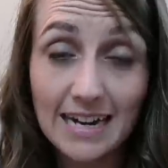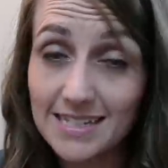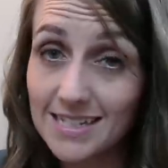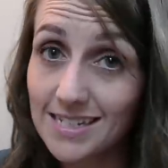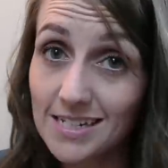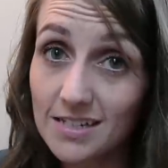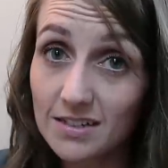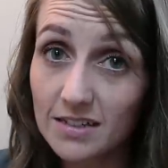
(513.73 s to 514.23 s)

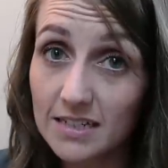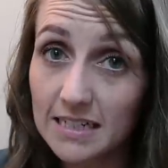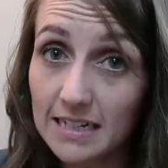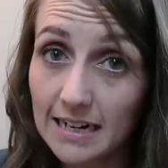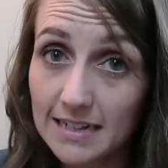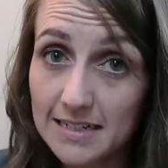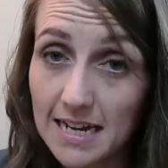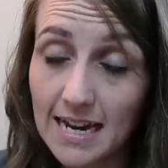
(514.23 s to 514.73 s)
as
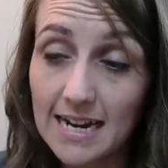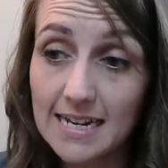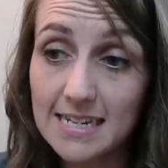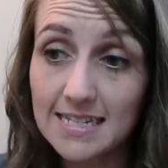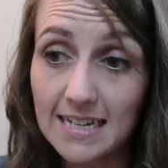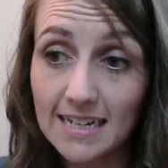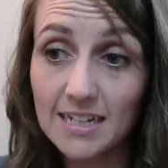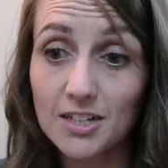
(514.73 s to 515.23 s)
easily as a
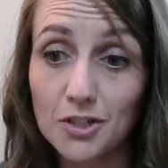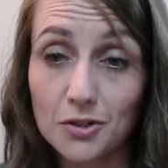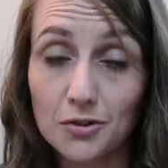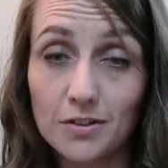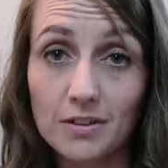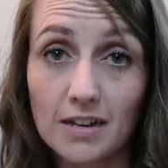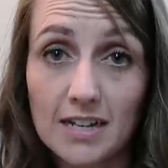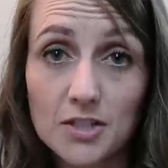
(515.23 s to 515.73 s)
second
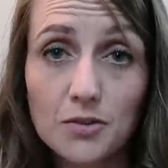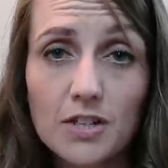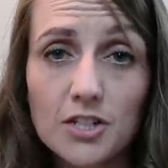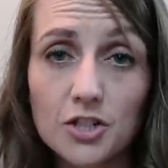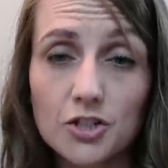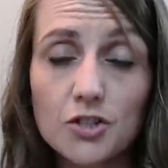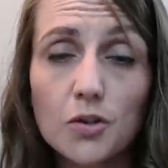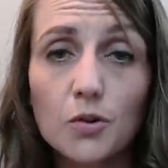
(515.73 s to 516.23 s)
degree
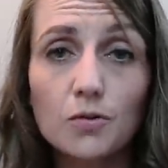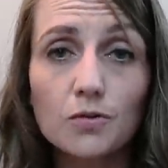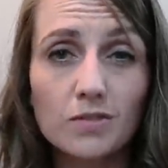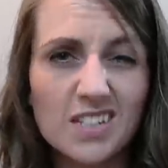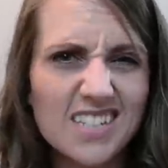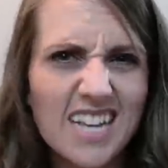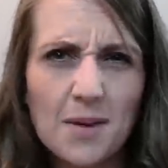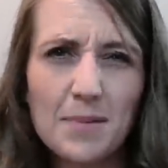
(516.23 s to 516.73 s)
laceration. So
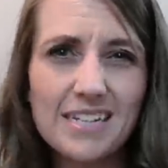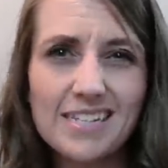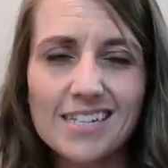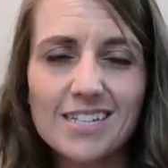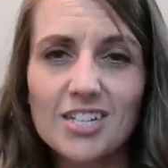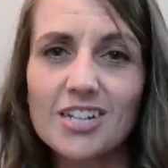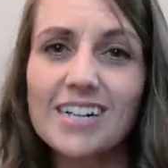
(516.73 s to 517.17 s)
does that make sense?